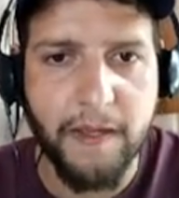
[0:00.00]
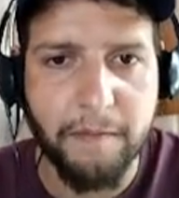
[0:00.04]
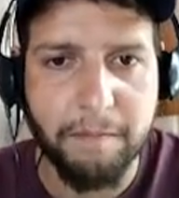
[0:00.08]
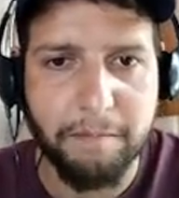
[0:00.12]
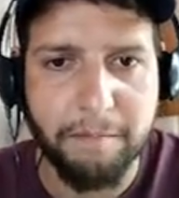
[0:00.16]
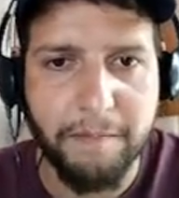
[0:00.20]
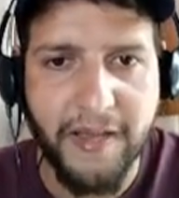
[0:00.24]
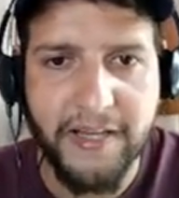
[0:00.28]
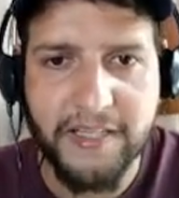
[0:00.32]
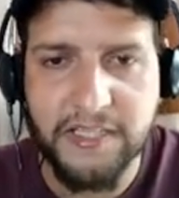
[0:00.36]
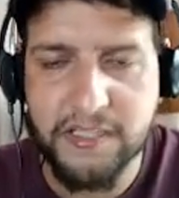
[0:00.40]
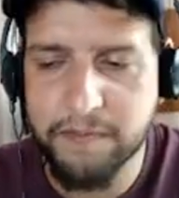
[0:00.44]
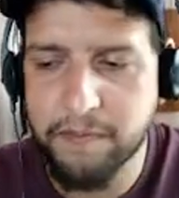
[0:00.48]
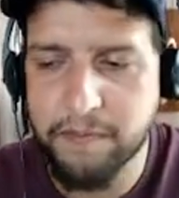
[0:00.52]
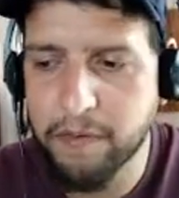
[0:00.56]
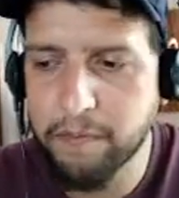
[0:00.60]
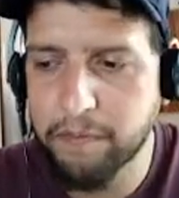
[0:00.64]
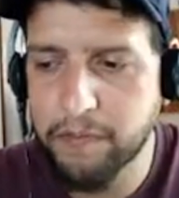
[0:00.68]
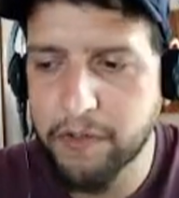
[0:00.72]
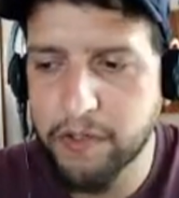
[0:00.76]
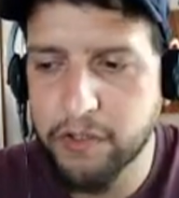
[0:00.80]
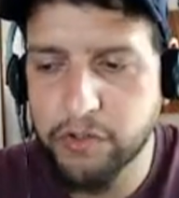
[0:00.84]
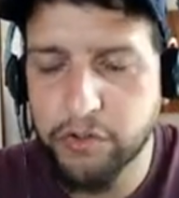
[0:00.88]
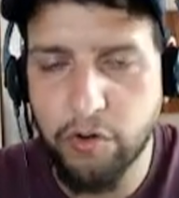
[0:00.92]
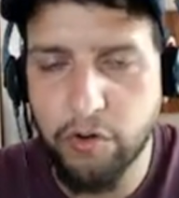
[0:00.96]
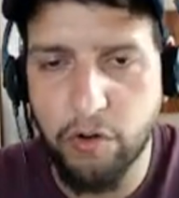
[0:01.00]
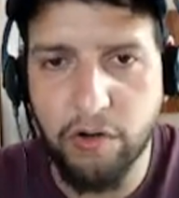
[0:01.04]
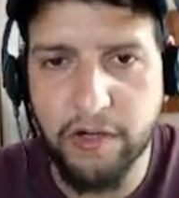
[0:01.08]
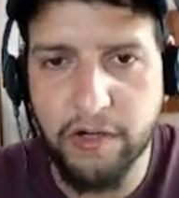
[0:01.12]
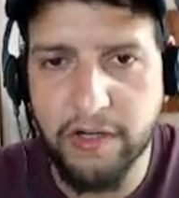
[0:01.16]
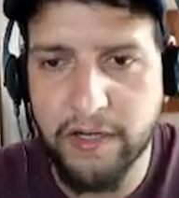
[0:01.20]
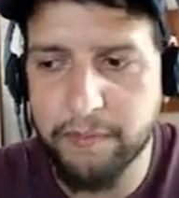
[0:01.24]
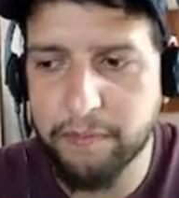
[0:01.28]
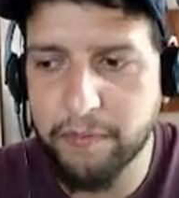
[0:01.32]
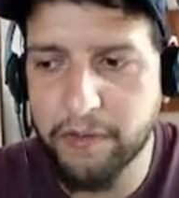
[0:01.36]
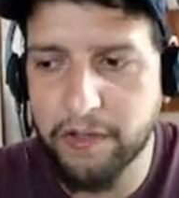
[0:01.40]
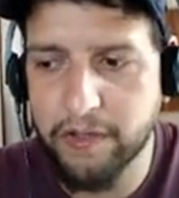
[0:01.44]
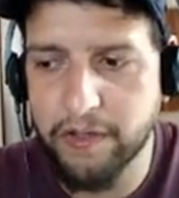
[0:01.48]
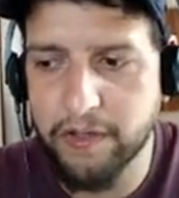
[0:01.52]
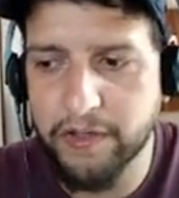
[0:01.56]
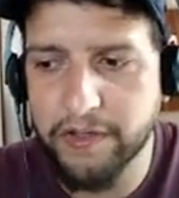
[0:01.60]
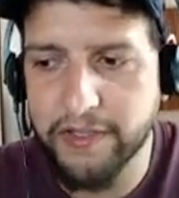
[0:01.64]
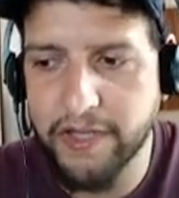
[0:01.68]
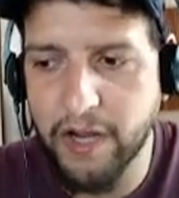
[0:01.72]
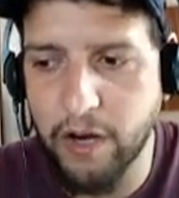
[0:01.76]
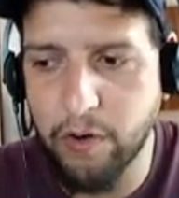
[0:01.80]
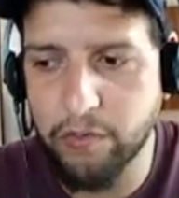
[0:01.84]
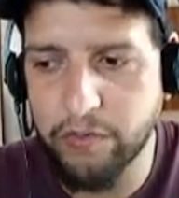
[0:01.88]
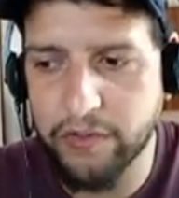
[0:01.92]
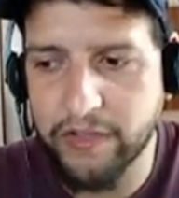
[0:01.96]
Maximum Tolerable
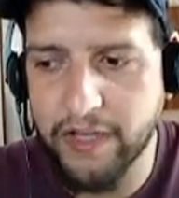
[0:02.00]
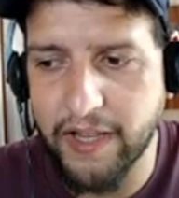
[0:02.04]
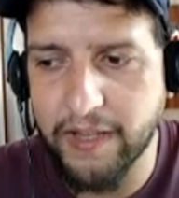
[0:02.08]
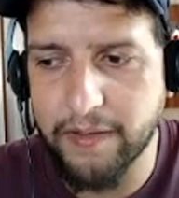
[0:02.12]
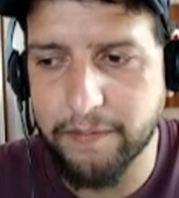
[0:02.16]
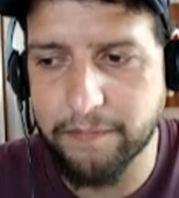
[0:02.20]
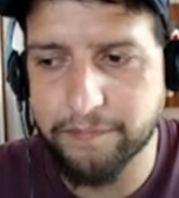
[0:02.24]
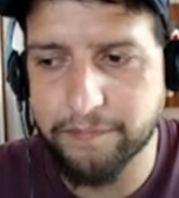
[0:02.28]
Downtime.